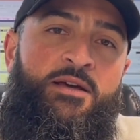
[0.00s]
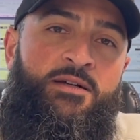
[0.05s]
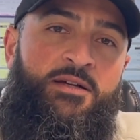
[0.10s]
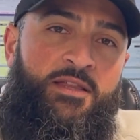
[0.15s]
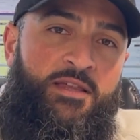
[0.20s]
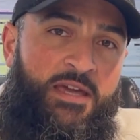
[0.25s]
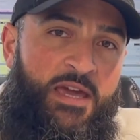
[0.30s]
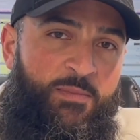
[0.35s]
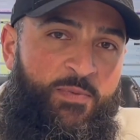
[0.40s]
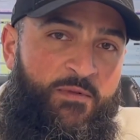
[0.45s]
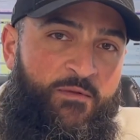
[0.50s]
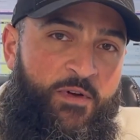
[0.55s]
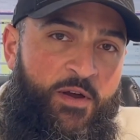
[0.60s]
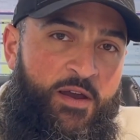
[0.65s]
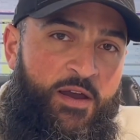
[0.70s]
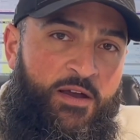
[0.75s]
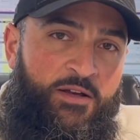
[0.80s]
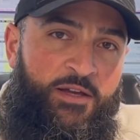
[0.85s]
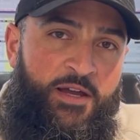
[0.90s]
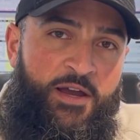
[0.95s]
let's keep it
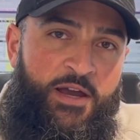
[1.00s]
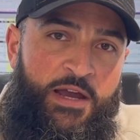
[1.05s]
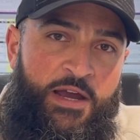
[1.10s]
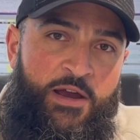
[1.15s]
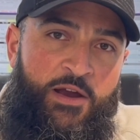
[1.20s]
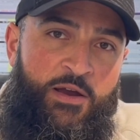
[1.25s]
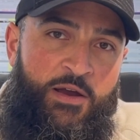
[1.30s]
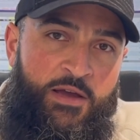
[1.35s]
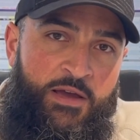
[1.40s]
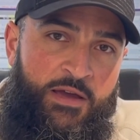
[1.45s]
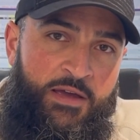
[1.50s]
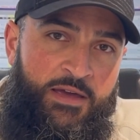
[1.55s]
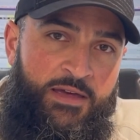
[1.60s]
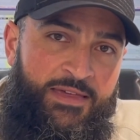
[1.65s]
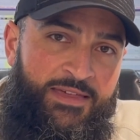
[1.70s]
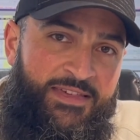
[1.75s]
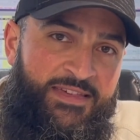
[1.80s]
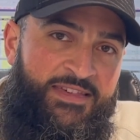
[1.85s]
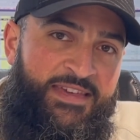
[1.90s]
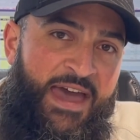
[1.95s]
very clear here,
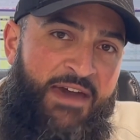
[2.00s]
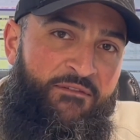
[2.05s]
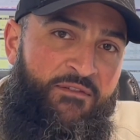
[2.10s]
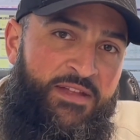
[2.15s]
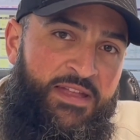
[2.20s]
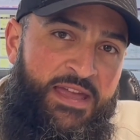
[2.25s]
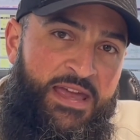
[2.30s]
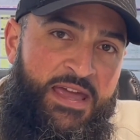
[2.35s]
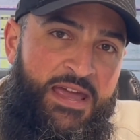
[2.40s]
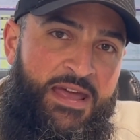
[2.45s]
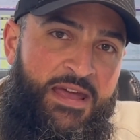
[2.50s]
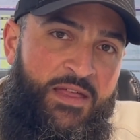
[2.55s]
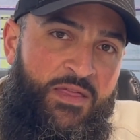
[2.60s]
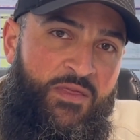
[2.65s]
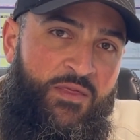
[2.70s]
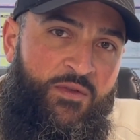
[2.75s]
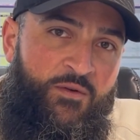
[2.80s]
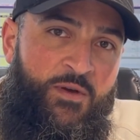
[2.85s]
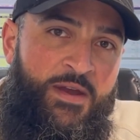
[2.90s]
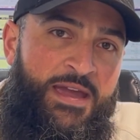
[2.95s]

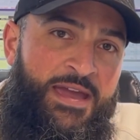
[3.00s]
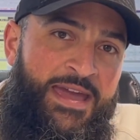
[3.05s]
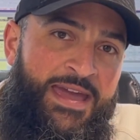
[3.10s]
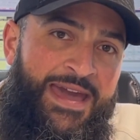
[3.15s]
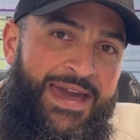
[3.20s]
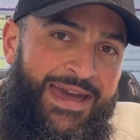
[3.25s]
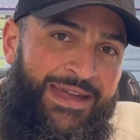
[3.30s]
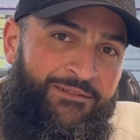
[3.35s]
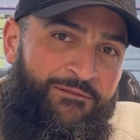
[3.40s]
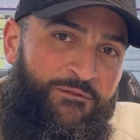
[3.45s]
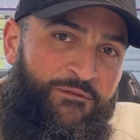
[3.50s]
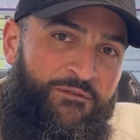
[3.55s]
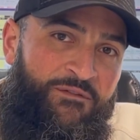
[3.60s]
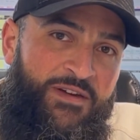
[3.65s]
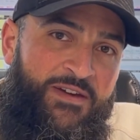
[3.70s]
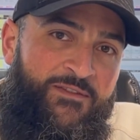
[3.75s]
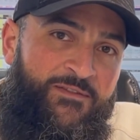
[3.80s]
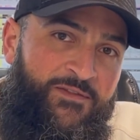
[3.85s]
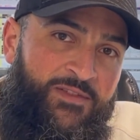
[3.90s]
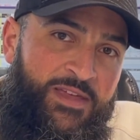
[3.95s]

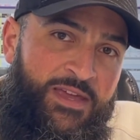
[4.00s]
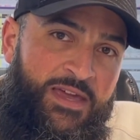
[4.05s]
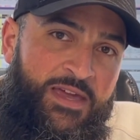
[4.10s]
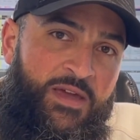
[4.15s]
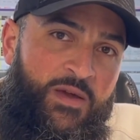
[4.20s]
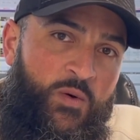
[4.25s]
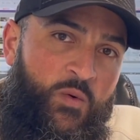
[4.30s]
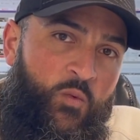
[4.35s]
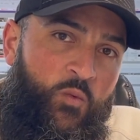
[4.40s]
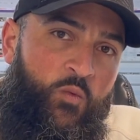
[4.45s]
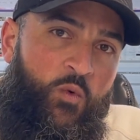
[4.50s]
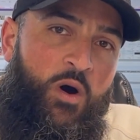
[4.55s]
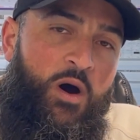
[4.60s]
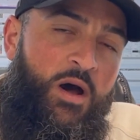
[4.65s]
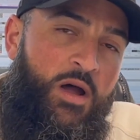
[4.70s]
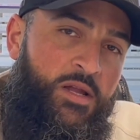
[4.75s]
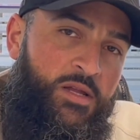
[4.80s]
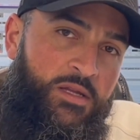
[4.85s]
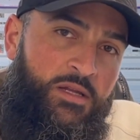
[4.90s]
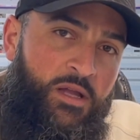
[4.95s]

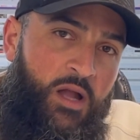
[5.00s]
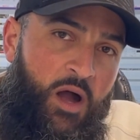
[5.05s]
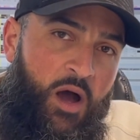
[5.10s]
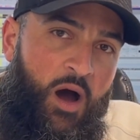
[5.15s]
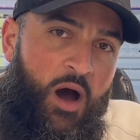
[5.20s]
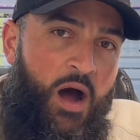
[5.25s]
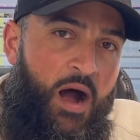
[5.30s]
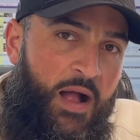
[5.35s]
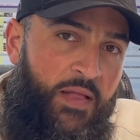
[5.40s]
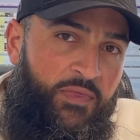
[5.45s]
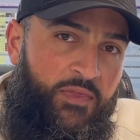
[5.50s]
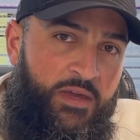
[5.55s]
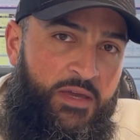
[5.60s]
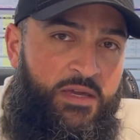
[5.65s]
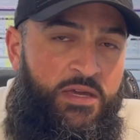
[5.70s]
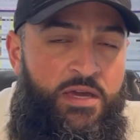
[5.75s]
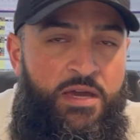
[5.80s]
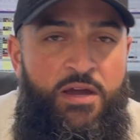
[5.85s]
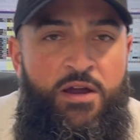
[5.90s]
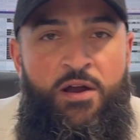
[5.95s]
73-51 on the
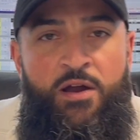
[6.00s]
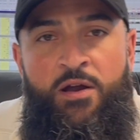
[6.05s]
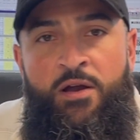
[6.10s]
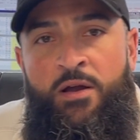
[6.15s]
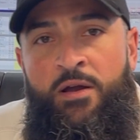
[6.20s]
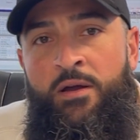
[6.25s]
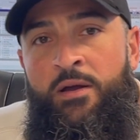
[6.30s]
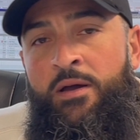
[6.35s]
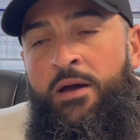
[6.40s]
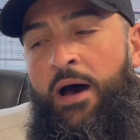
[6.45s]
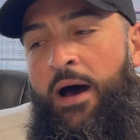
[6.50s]
year.